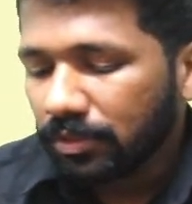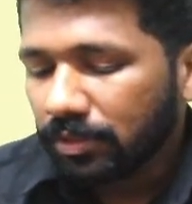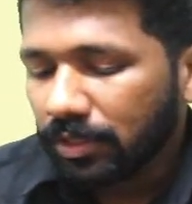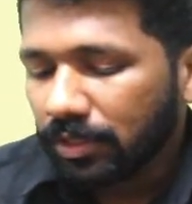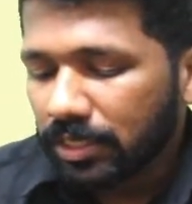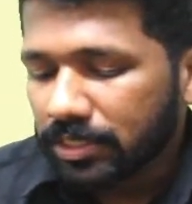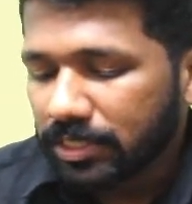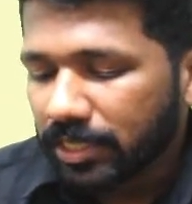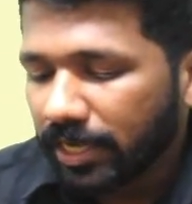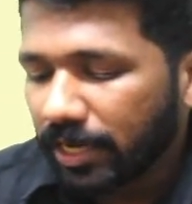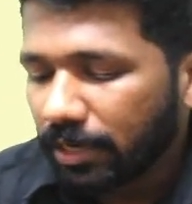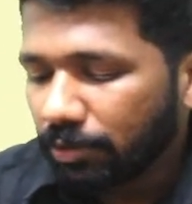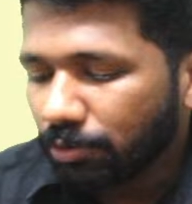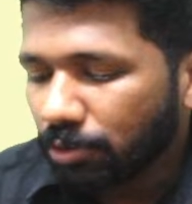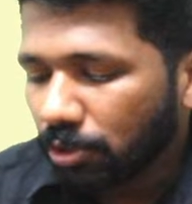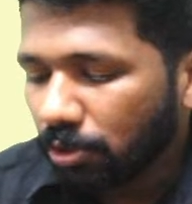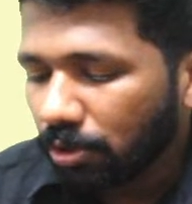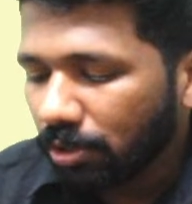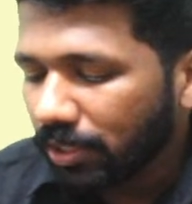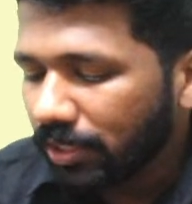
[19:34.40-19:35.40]
As I have
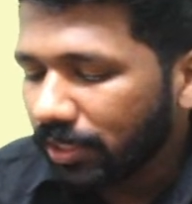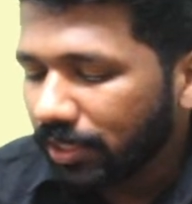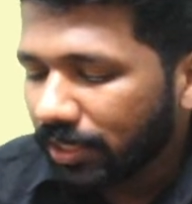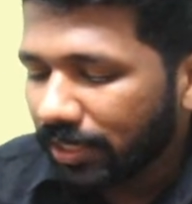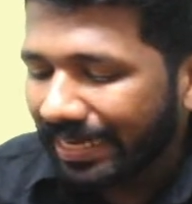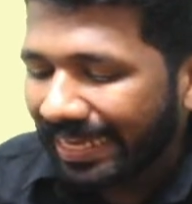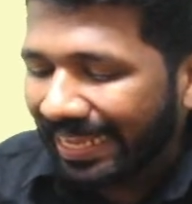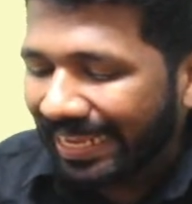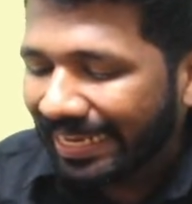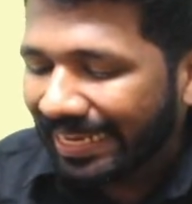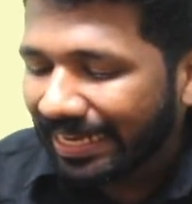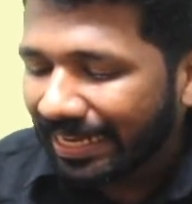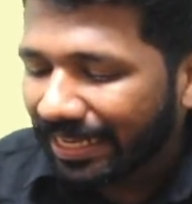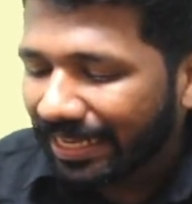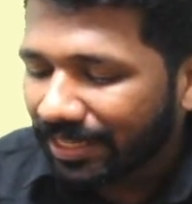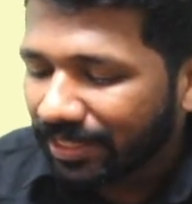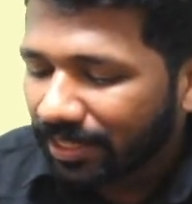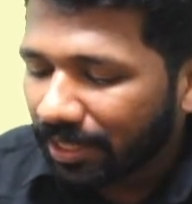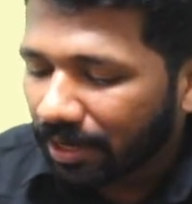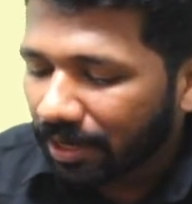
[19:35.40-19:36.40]
told daily
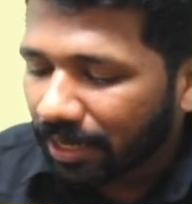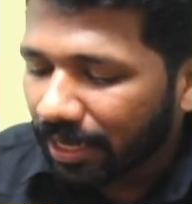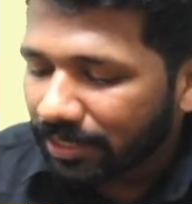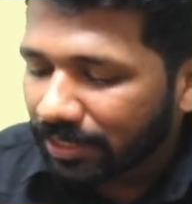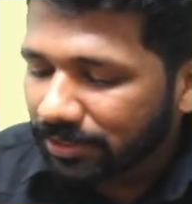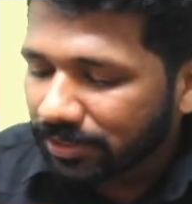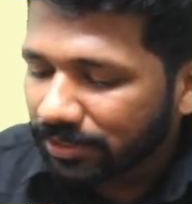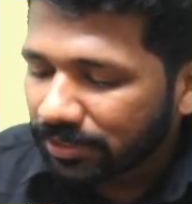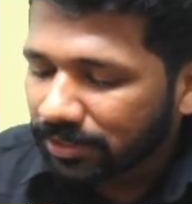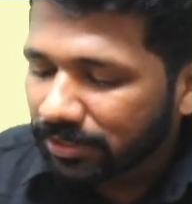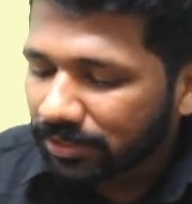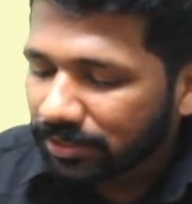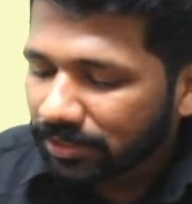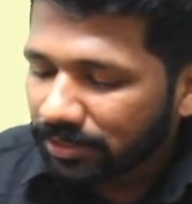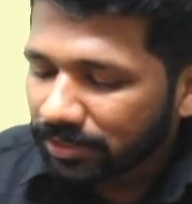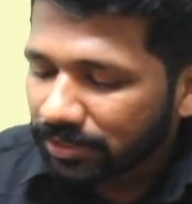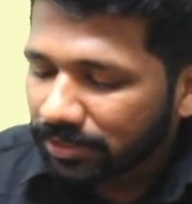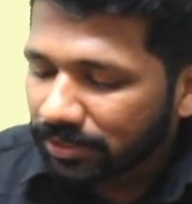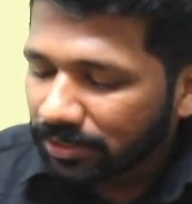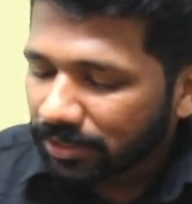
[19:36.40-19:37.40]
in the classes,
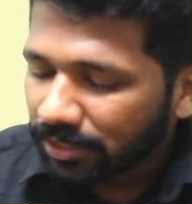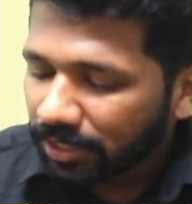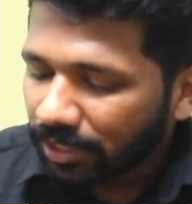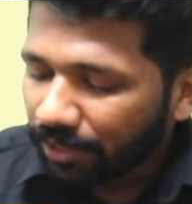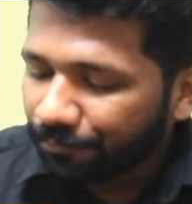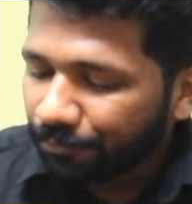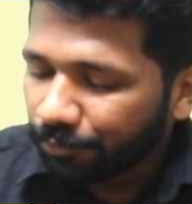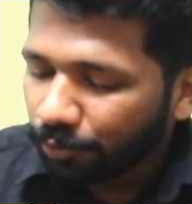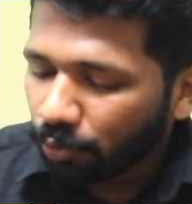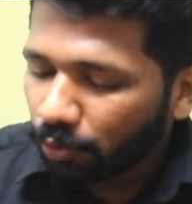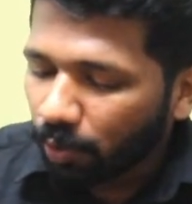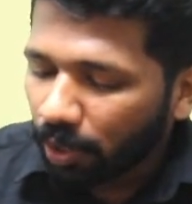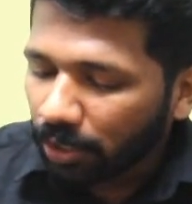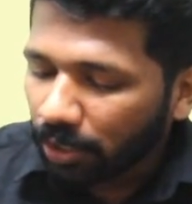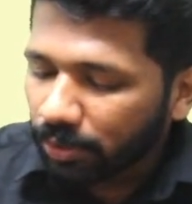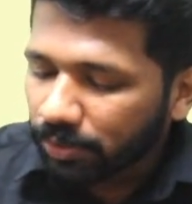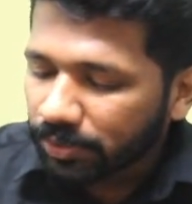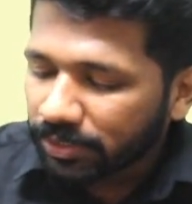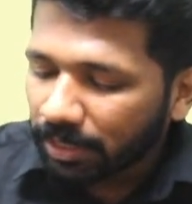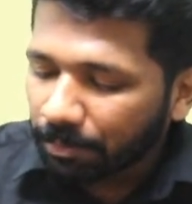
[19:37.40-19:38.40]
if you want
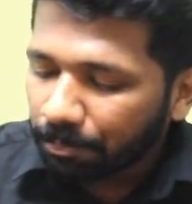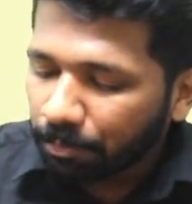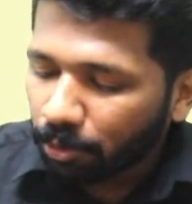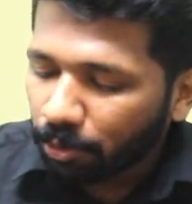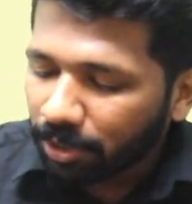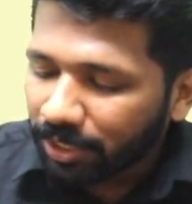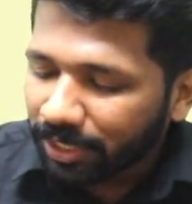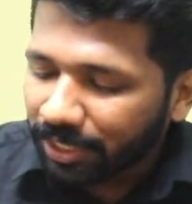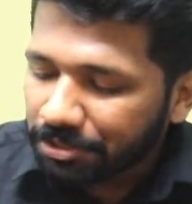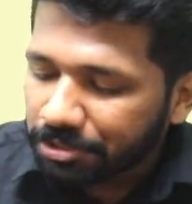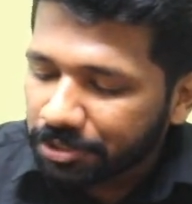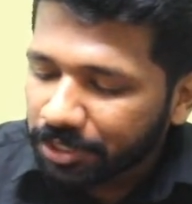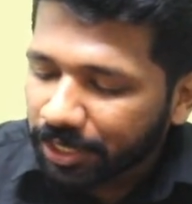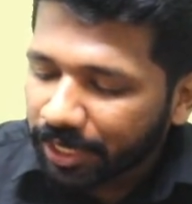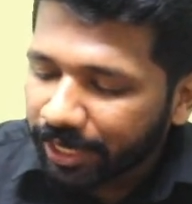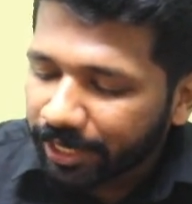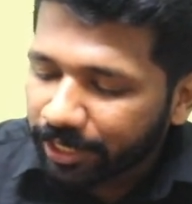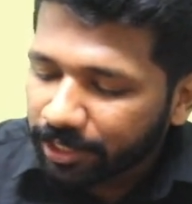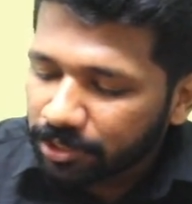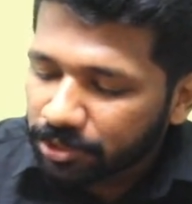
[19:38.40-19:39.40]
to support
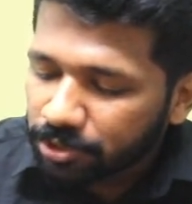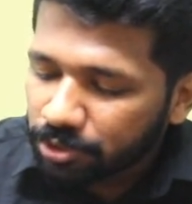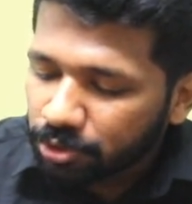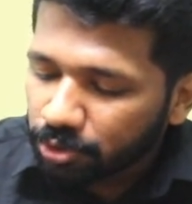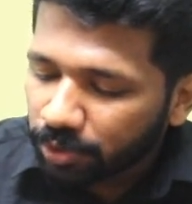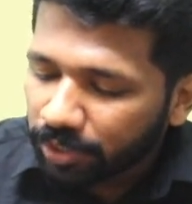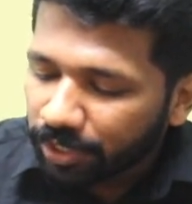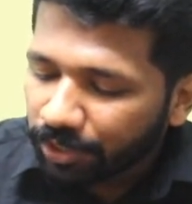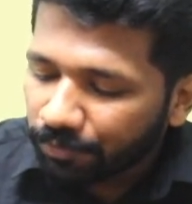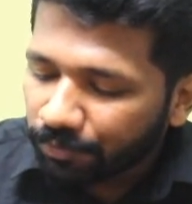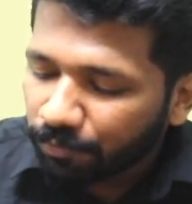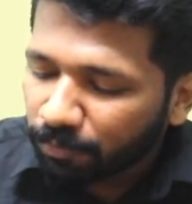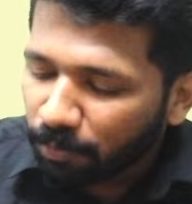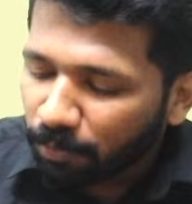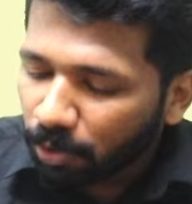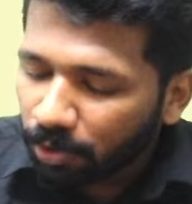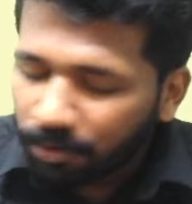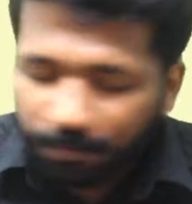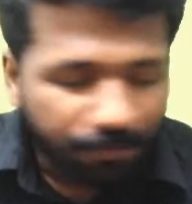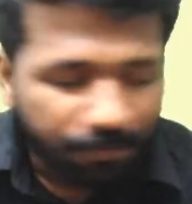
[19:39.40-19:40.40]
educators to give
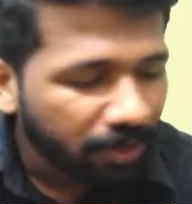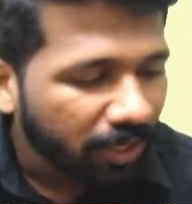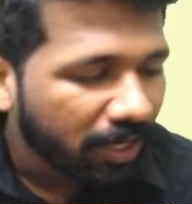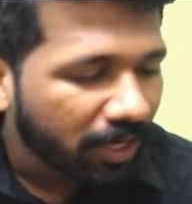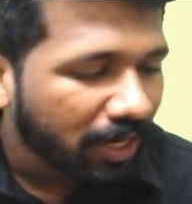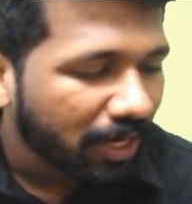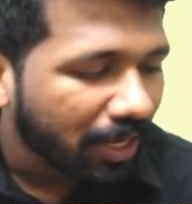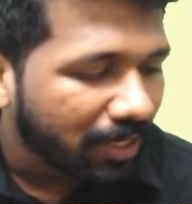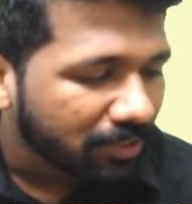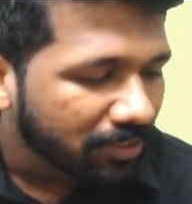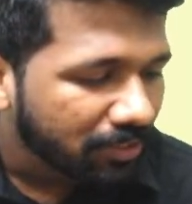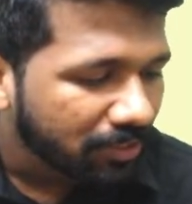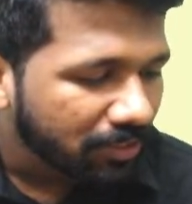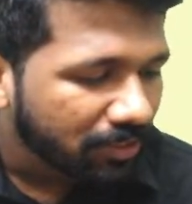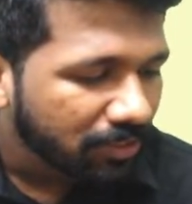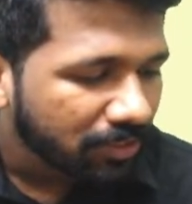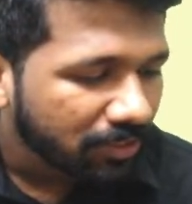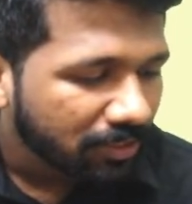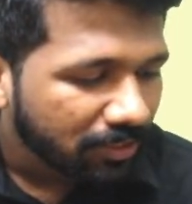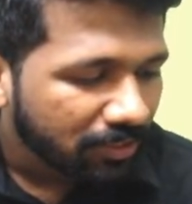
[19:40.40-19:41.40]
more free
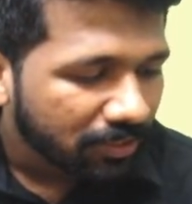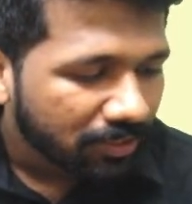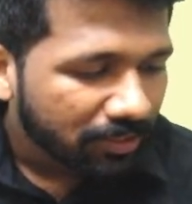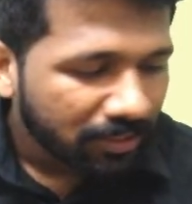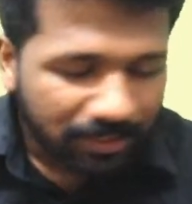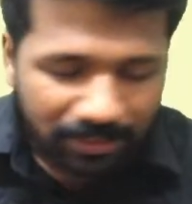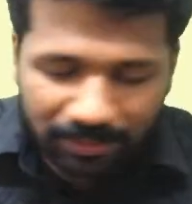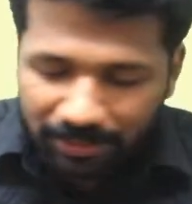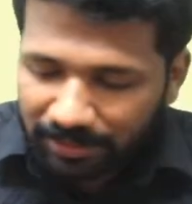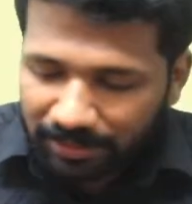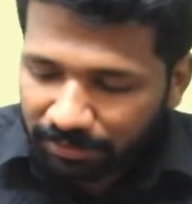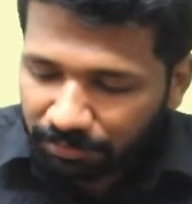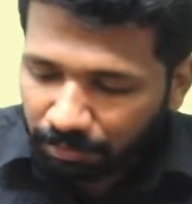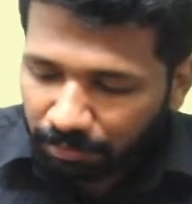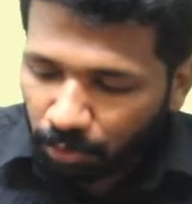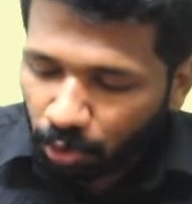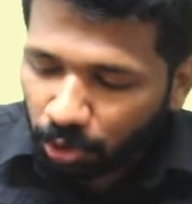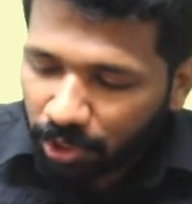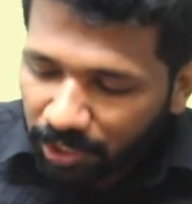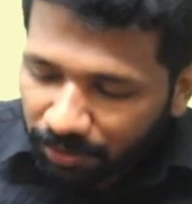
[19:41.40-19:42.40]
classes,
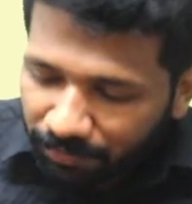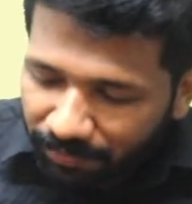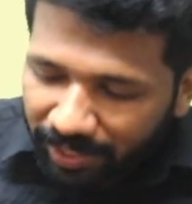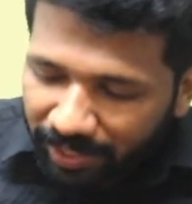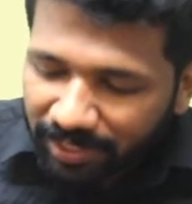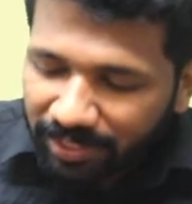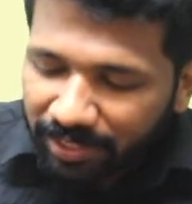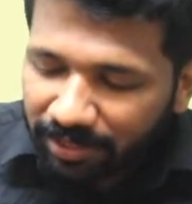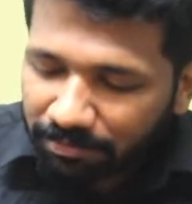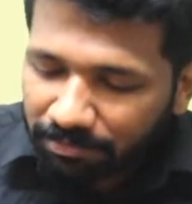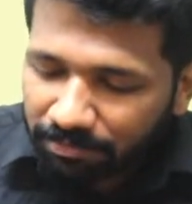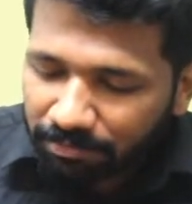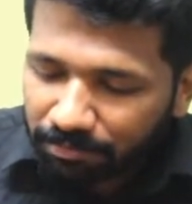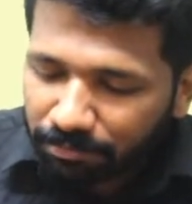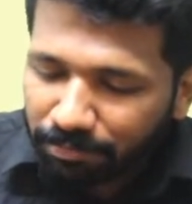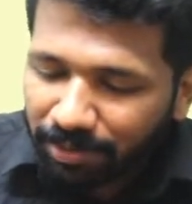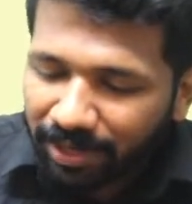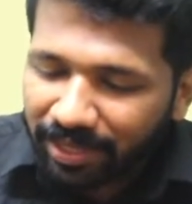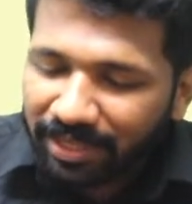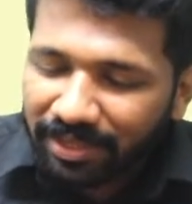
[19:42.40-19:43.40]
motivate them
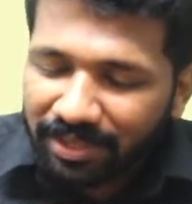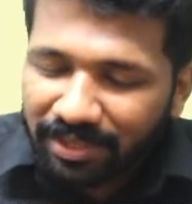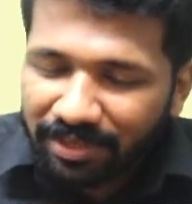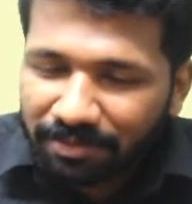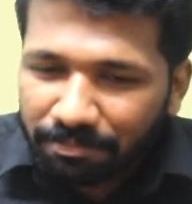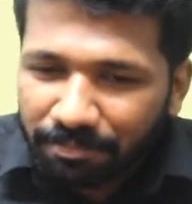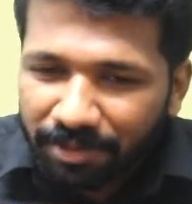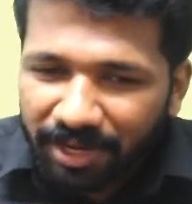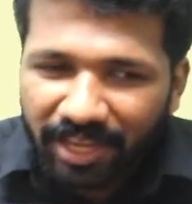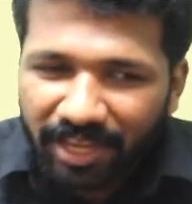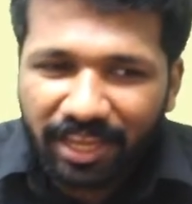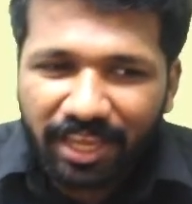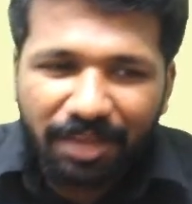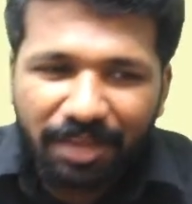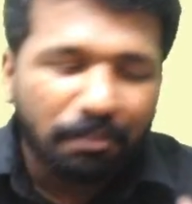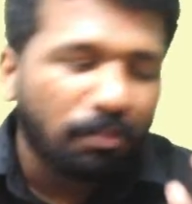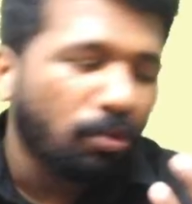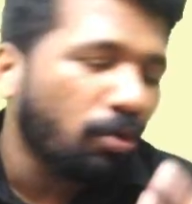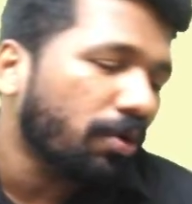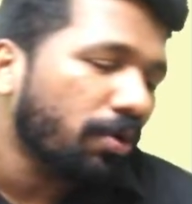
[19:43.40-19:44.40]
by bringing
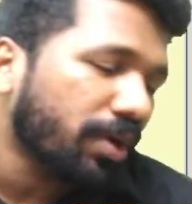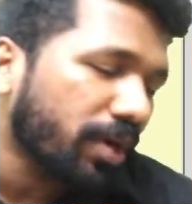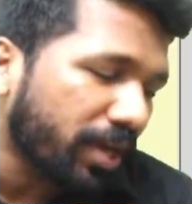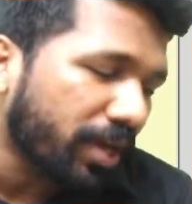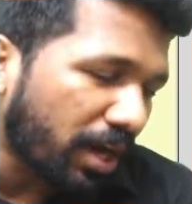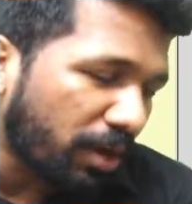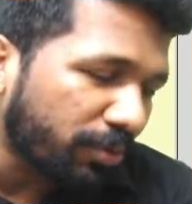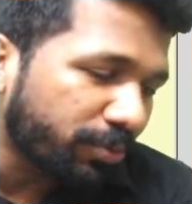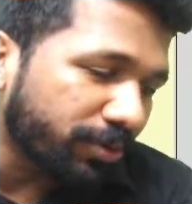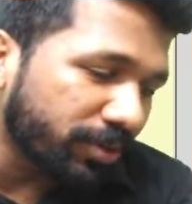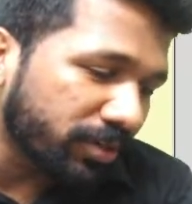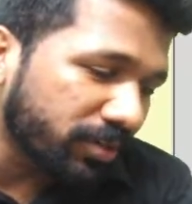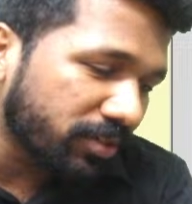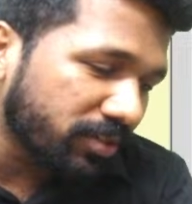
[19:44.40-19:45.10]
more crowd.